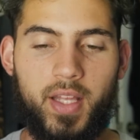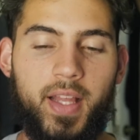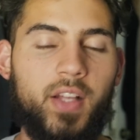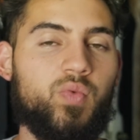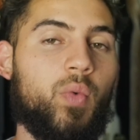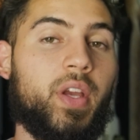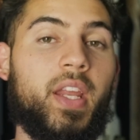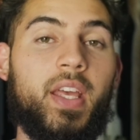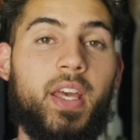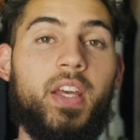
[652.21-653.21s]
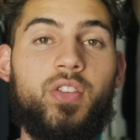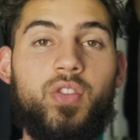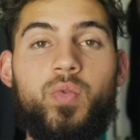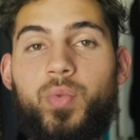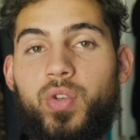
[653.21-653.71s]
And that's what we're going to get
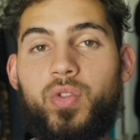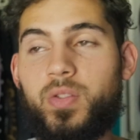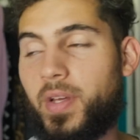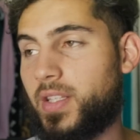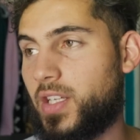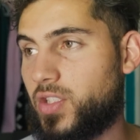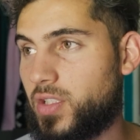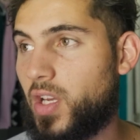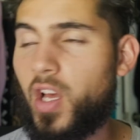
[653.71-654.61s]
into when we do these meditations.